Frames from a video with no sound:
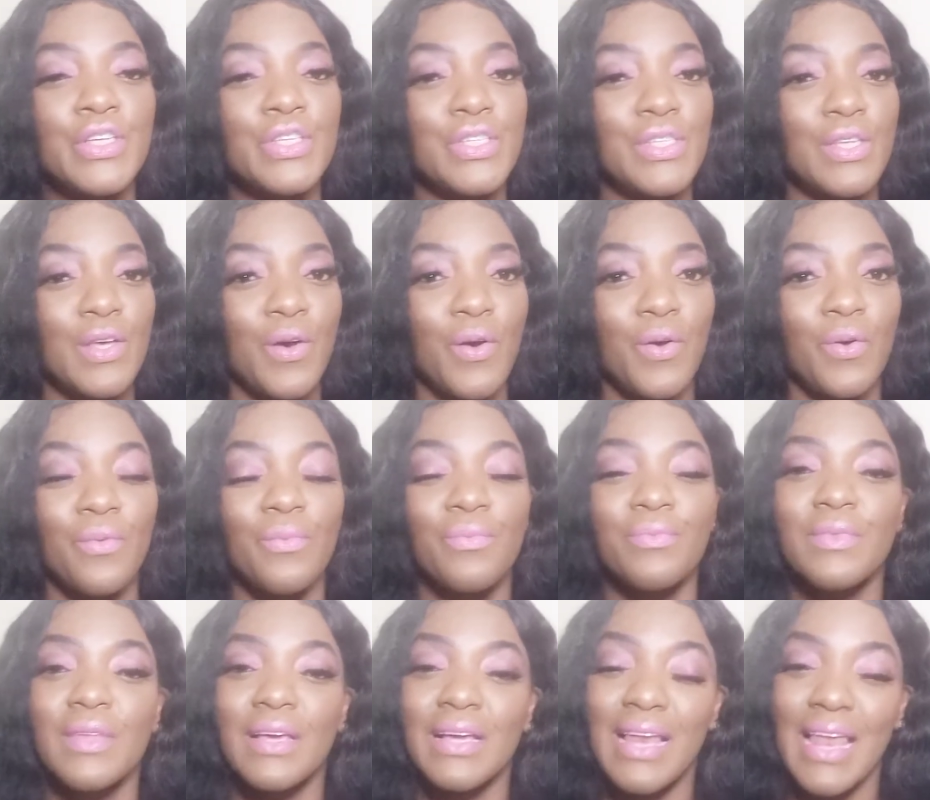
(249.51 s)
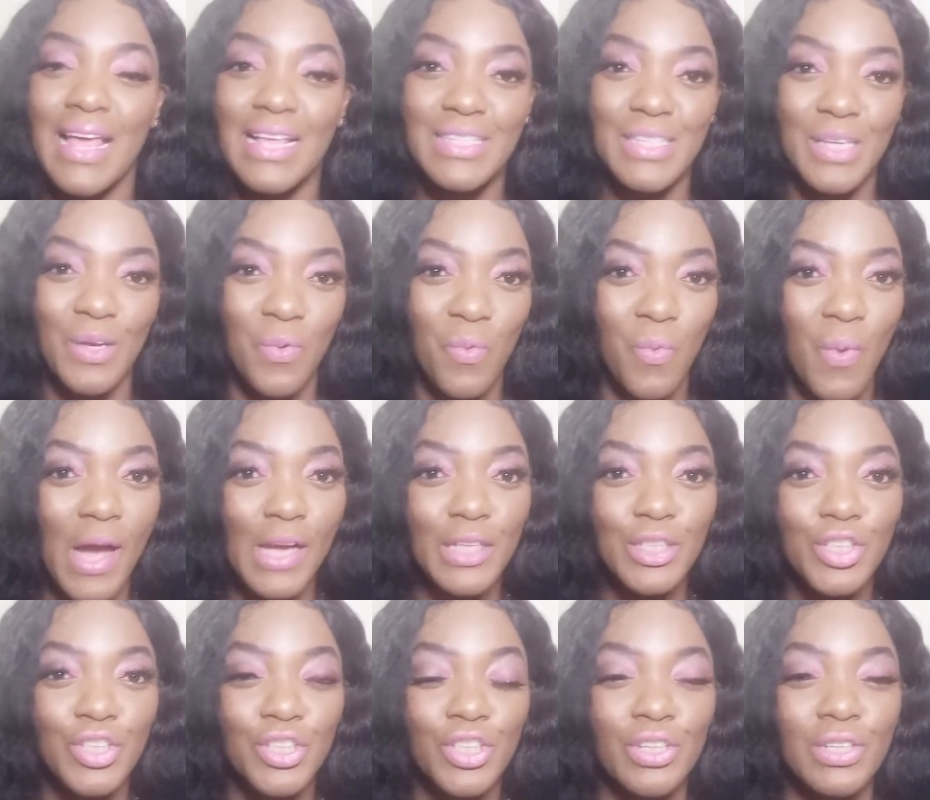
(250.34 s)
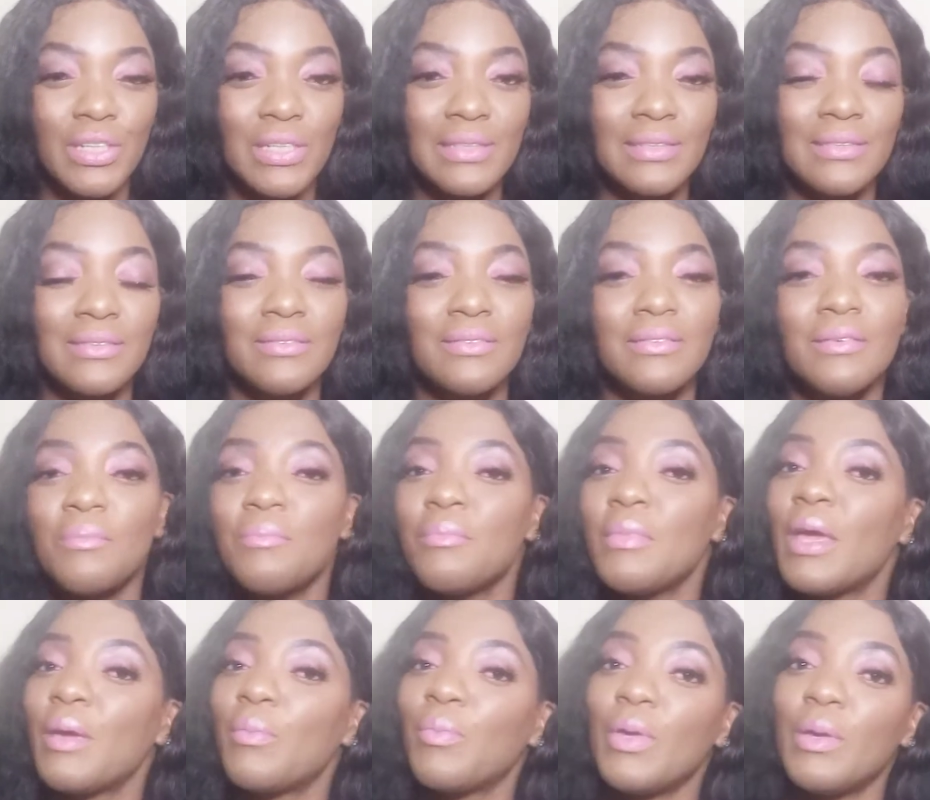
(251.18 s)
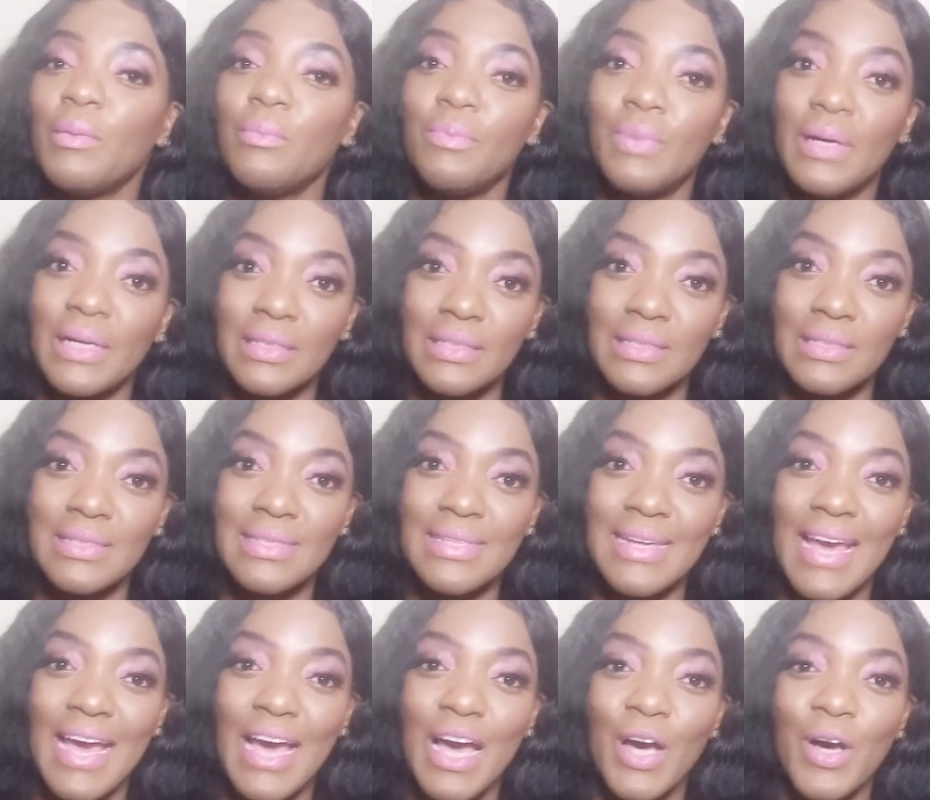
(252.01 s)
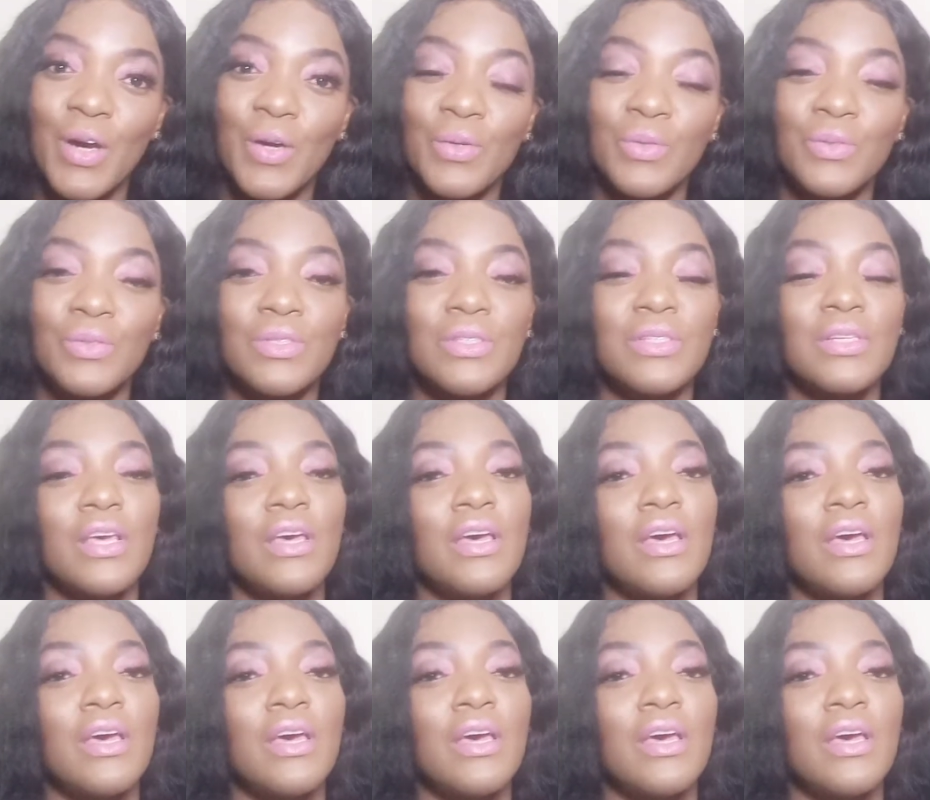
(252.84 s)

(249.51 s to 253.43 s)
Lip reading: So the classic white shirt, maybe button downs,